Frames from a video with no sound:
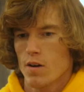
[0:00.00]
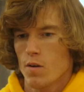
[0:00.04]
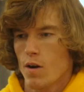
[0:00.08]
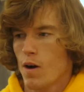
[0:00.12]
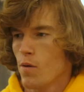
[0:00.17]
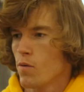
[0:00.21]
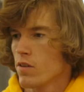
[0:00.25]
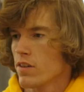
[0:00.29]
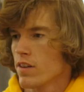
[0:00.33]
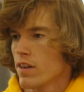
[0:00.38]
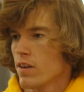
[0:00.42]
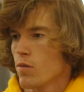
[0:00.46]
I
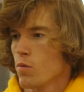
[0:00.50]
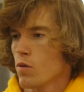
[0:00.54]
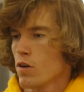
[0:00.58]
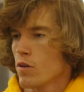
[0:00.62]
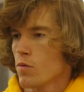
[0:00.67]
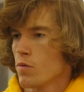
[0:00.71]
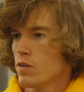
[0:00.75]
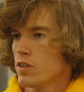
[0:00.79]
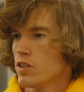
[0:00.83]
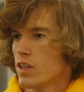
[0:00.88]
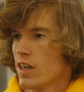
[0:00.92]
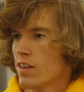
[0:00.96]
was like
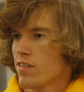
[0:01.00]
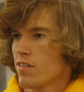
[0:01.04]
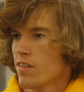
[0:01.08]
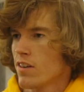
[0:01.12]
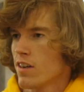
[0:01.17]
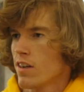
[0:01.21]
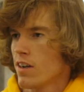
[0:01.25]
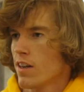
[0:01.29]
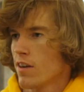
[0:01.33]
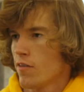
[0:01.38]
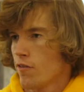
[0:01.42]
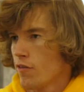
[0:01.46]
working with
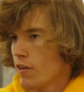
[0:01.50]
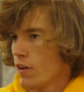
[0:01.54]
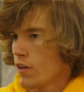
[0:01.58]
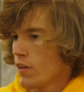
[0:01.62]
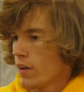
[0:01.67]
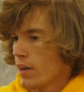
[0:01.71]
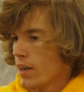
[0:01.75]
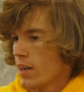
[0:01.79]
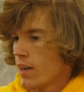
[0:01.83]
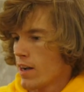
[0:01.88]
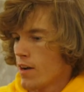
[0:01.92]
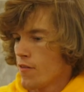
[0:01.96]
Jason, and I felt
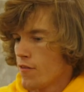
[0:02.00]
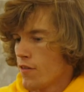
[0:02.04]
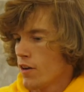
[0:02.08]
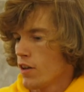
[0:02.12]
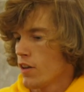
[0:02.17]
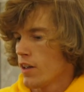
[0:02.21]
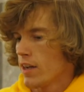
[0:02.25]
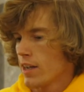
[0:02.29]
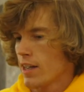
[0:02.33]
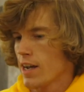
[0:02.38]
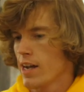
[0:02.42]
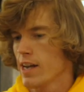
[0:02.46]
like
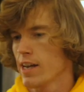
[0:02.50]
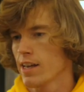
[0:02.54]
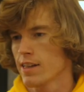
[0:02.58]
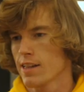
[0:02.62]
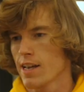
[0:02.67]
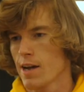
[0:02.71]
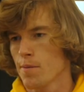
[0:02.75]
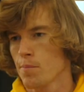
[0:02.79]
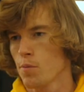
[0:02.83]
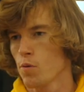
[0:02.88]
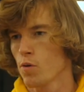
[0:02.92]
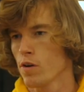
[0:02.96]
I hit
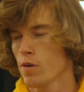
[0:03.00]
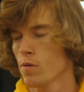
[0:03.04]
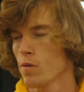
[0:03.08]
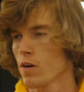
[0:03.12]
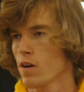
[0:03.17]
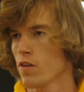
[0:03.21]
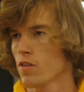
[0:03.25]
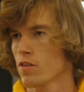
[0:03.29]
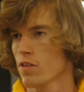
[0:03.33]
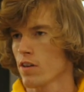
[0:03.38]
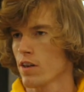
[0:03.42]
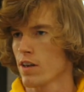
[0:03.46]
that point where
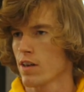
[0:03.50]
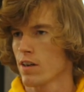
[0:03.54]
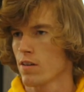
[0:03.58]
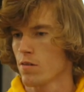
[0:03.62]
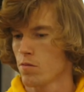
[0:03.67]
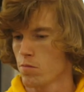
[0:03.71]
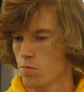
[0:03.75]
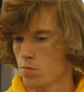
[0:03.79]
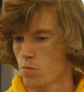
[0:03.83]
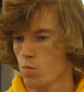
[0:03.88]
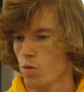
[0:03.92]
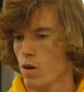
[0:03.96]
I was like,
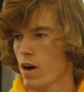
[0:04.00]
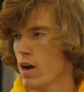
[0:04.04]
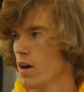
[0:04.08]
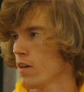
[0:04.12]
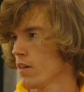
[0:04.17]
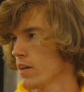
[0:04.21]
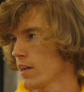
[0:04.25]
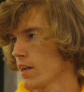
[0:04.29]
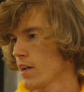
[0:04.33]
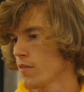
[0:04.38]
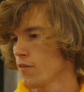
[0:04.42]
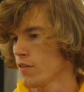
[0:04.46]
wow,
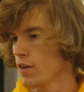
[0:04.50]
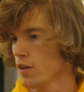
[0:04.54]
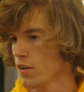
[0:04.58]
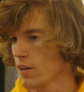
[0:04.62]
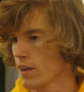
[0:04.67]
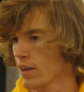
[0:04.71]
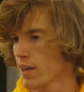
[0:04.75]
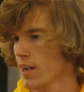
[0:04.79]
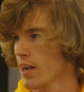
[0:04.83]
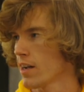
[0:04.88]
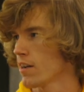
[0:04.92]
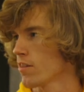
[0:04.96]
like I felt
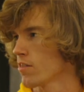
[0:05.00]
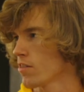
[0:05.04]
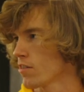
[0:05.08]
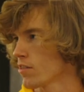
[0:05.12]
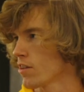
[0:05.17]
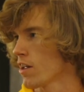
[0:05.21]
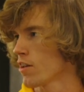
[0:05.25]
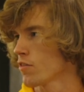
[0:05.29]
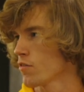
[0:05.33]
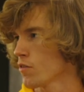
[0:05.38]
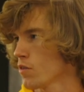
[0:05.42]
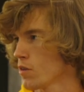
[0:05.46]
like kind of
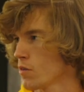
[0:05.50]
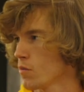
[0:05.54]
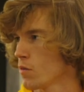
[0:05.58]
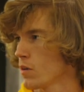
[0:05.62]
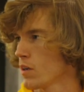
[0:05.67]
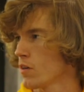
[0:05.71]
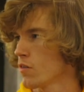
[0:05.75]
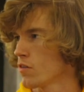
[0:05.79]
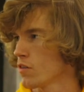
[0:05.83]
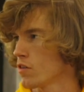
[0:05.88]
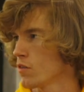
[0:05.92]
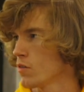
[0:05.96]
successful in
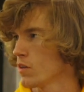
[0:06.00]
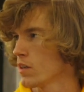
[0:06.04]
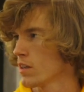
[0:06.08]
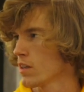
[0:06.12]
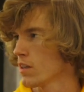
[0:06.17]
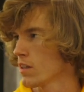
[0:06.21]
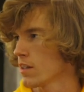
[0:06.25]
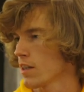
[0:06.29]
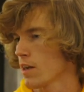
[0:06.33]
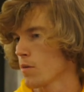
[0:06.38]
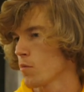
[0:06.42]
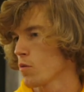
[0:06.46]
what I was
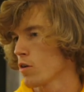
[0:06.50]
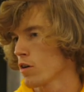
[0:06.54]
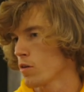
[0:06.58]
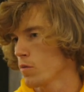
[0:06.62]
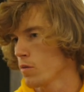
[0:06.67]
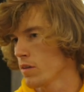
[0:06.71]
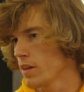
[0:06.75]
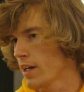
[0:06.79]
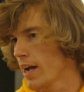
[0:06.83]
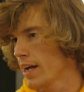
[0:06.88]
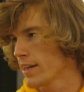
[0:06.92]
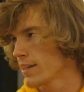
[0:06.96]
doing. Like I'm working
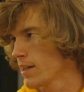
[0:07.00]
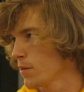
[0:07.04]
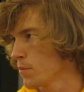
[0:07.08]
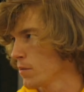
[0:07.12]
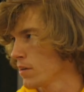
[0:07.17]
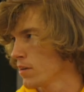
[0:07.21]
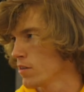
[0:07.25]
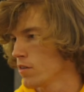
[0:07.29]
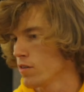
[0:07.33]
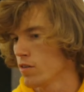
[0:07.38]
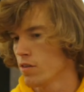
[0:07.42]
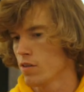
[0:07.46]
with that type
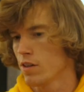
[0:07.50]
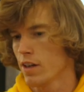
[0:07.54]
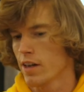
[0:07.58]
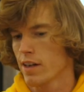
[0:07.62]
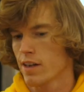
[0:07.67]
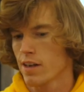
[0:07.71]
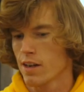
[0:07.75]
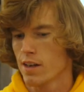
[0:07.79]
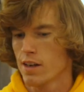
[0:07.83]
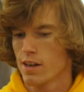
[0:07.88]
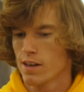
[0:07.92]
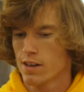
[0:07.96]
of dude.
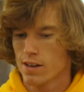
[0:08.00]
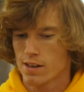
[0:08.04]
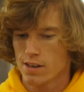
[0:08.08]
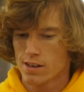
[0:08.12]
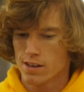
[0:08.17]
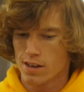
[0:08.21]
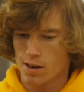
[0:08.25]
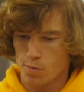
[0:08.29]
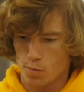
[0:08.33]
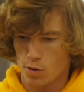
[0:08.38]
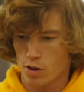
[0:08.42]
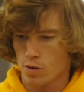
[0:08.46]
Like
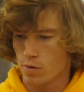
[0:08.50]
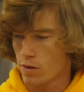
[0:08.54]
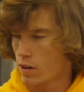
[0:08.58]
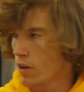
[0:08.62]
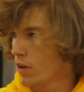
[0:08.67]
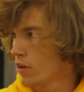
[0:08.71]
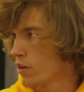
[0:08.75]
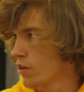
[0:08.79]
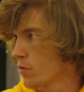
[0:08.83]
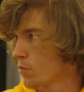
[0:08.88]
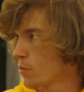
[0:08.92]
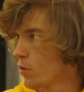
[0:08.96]
I'm working with
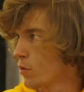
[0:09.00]
all these